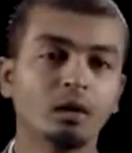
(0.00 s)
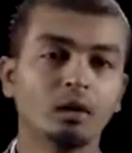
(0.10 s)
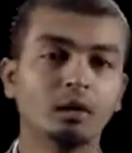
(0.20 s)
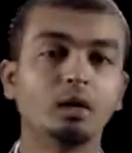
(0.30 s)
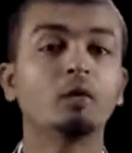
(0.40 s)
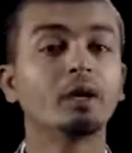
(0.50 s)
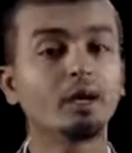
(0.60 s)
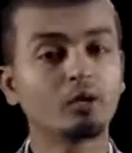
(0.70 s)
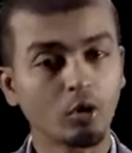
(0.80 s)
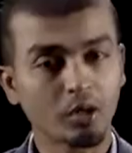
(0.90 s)
Now, when
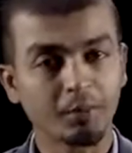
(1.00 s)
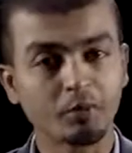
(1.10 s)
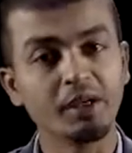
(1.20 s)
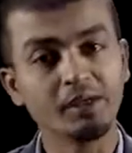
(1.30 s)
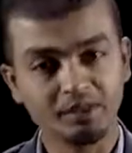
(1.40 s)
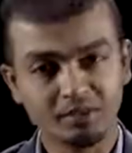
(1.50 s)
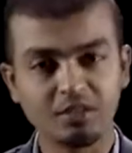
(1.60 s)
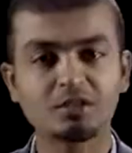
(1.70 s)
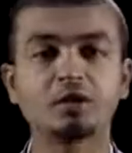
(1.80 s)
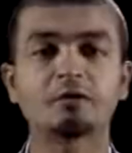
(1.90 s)
I talk about
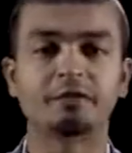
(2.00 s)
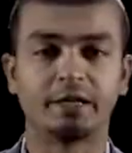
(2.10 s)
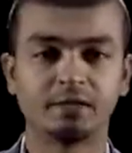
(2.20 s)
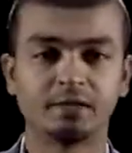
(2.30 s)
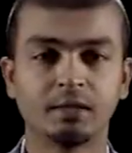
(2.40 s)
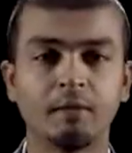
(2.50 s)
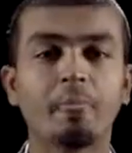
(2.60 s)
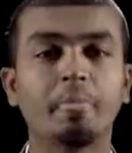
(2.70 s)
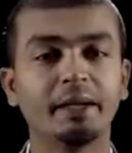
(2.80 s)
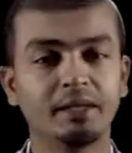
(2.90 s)
intersection of sets,
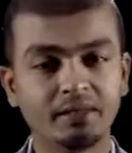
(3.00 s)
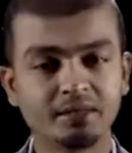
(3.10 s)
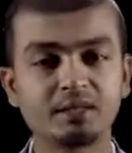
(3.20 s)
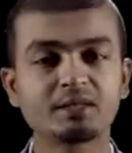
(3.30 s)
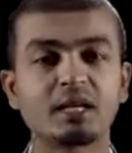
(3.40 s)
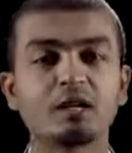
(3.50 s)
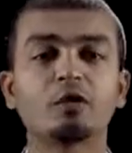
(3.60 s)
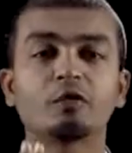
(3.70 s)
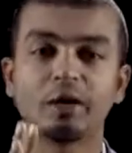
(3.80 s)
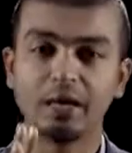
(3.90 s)
then it is the set
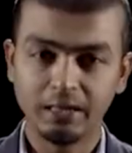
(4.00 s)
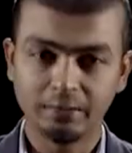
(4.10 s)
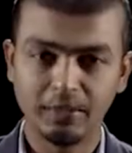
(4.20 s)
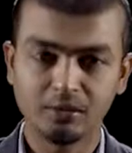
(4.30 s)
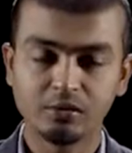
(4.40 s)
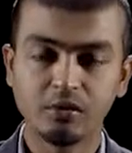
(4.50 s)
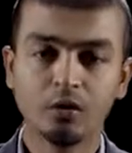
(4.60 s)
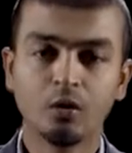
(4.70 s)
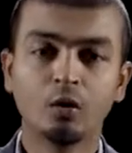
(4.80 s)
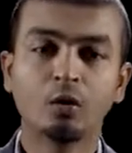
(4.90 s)
of elements
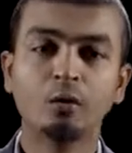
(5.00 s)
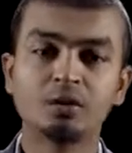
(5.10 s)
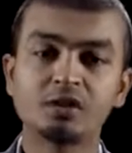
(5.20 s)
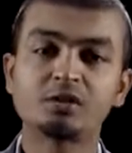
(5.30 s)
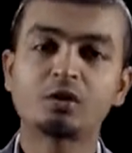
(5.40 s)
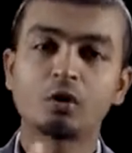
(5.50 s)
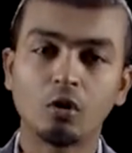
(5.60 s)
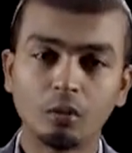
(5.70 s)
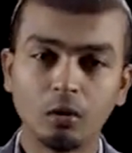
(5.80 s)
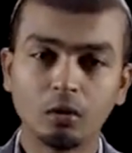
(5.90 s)
which is
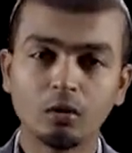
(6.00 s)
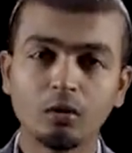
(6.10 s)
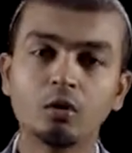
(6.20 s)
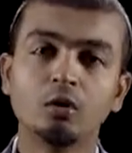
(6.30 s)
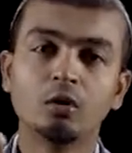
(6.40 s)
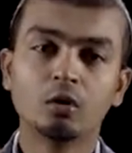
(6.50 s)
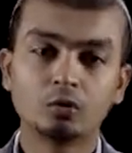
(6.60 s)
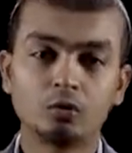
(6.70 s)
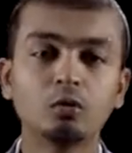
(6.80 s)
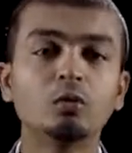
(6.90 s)
common
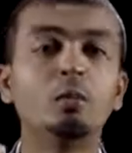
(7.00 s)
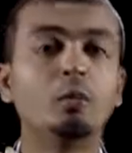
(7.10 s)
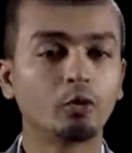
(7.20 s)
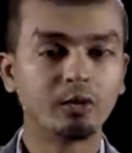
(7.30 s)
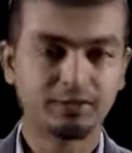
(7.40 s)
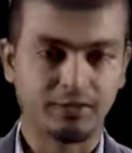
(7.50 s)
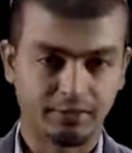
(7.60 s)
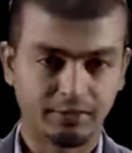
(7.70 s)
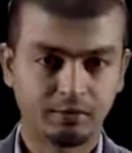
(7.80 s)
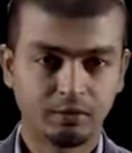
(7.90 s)
to both the
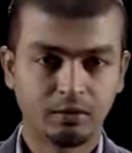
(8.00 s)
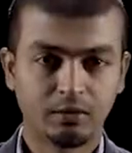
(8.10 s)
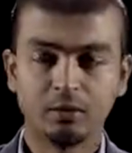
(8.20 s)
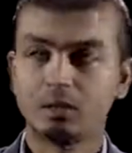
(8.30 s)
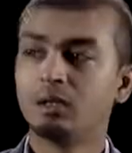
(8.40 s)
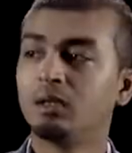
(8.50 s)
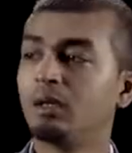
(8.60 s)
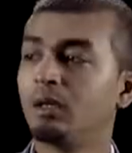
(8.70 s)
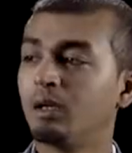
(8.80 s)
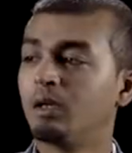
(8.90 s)
sets.
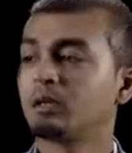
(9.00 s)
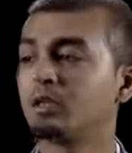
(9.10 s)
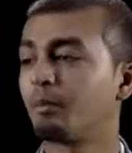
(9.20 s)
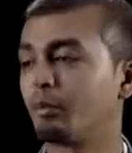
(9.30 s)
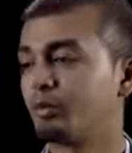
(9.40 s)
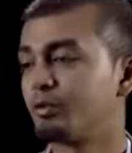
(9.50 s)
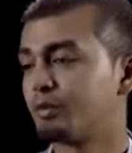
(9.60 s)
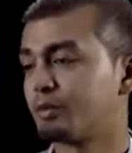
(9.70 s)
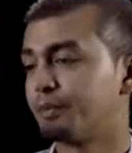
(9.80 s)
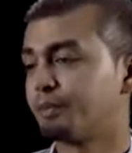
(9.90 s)
Suppose,